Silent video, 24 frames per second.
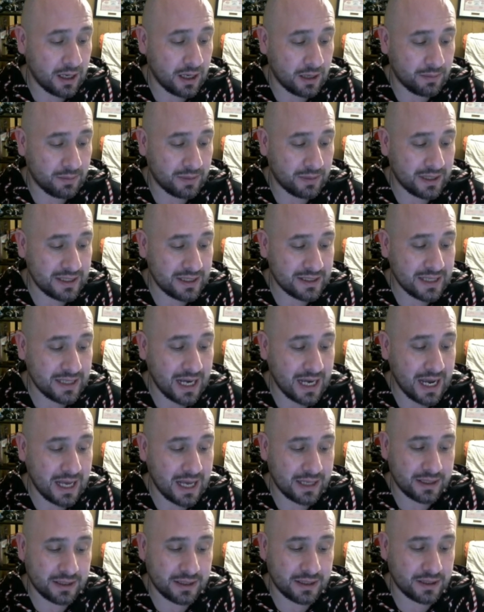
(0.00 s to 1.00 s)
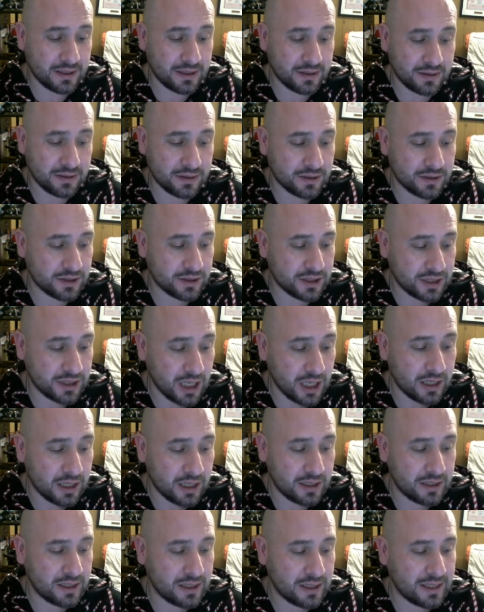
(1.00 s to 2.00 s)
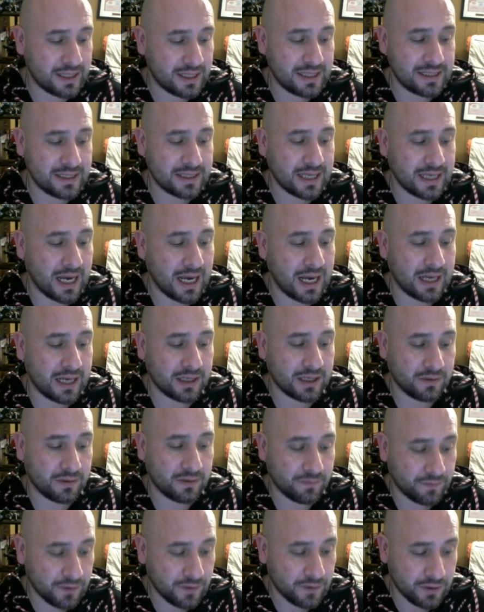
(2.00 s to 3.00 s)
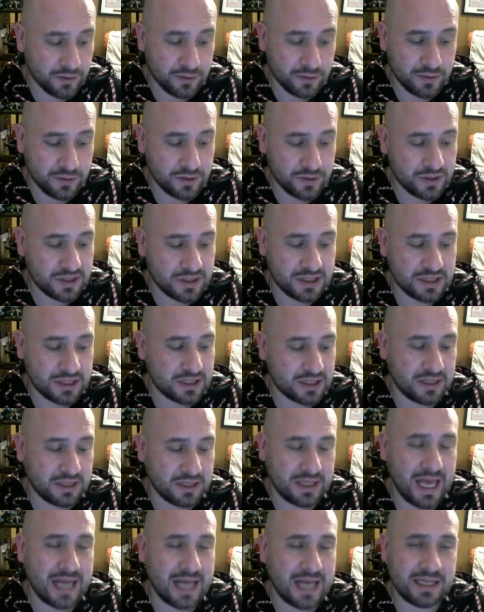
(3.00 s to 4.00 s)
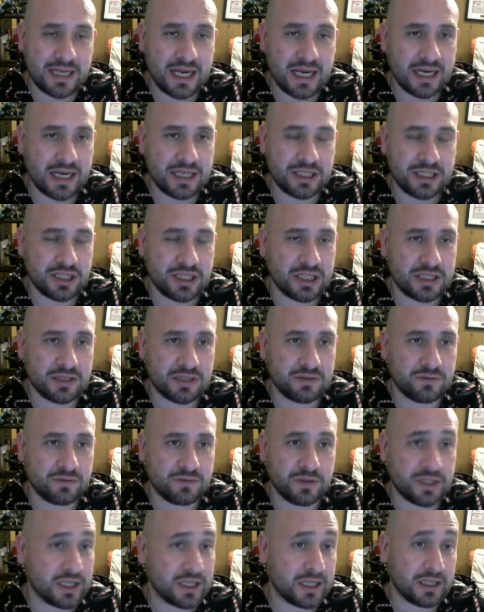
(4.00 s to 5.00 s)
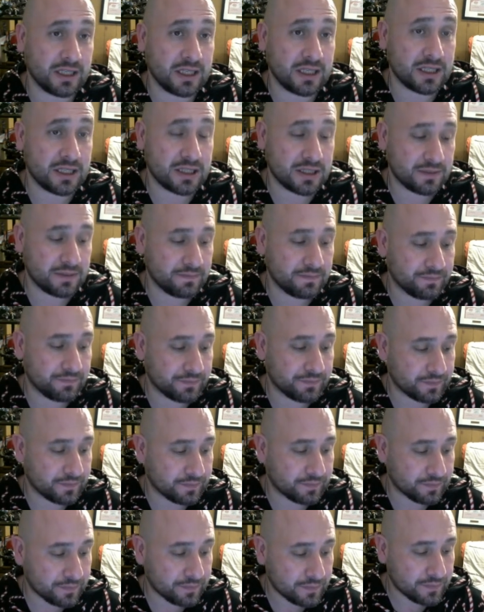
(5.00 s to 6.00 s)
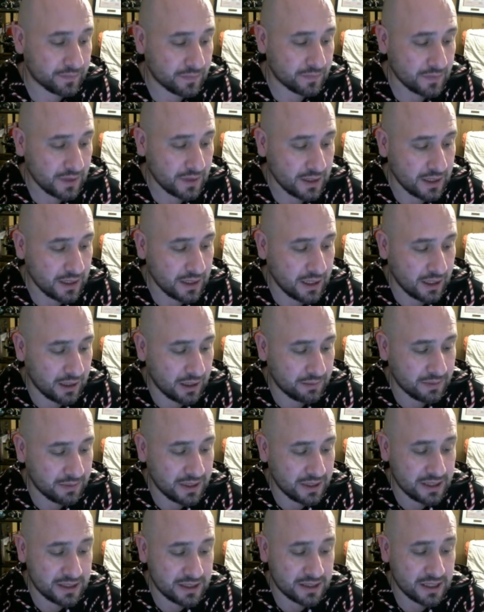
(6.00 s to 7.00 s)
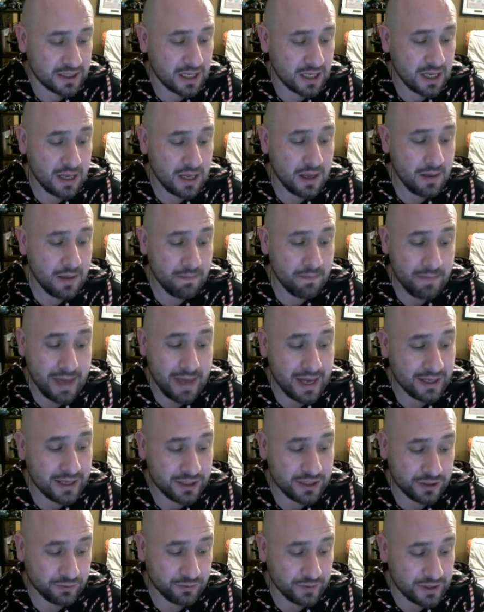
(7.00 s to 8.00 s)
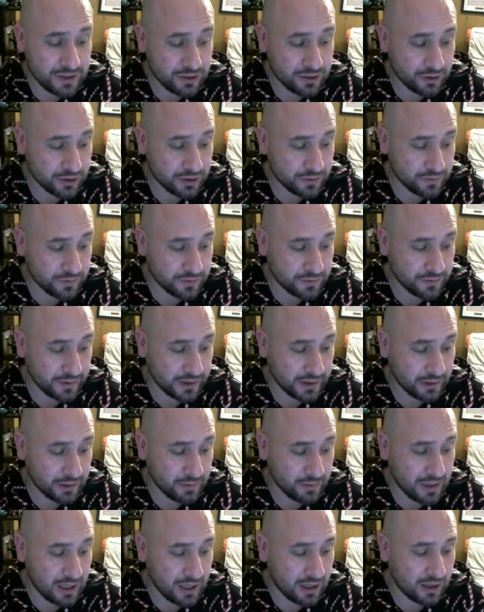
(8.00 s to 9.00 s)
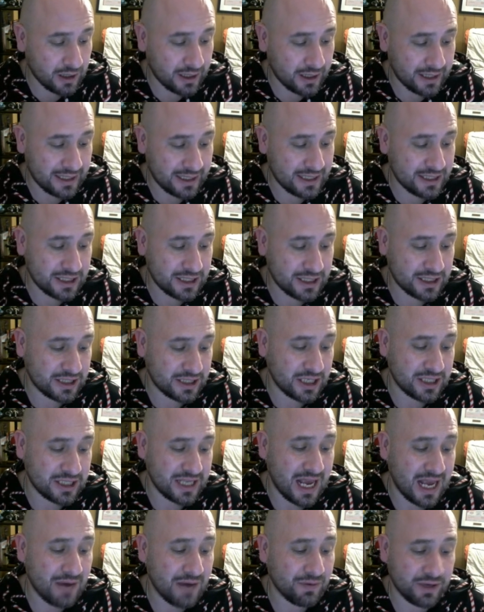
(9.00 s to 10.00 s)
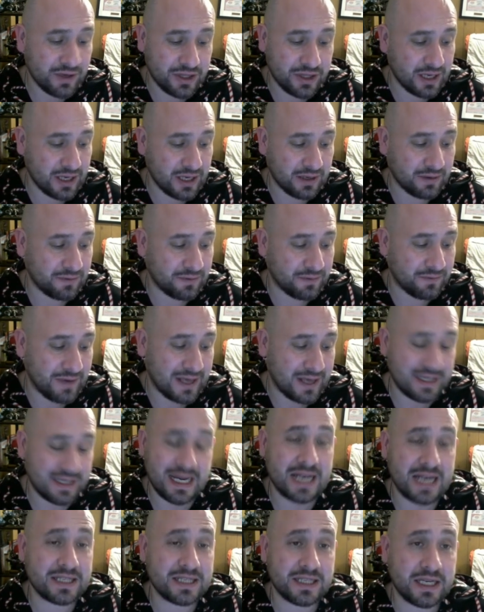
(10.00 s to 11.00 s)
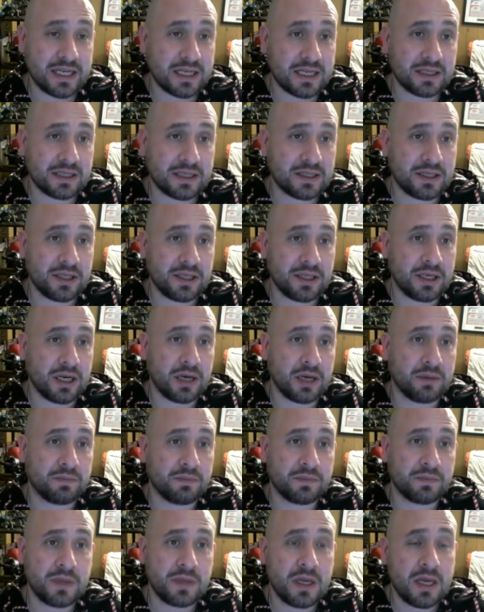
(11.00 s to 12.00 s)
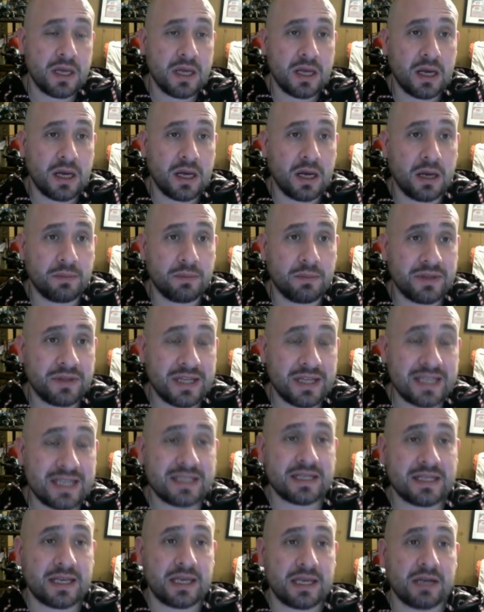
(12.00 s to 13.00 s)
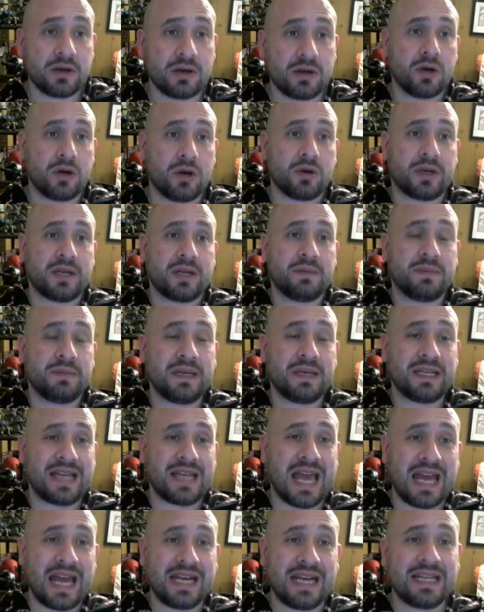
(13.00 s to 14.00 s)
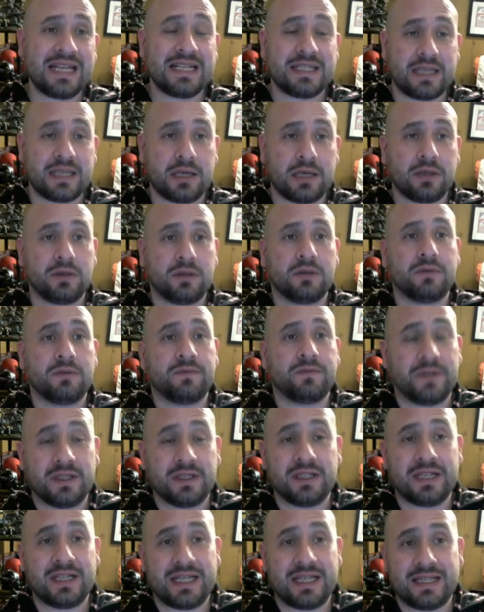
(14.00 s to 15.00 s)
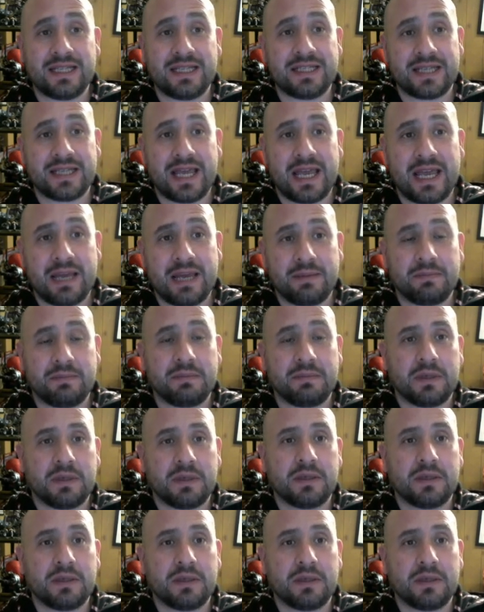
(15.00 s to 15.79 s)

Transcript: he's got stun. He's got confuse. That deck is just ridiculous. He's manages resources really well, and he just does everything fantastic. You know, this hero can beat any single villain in this game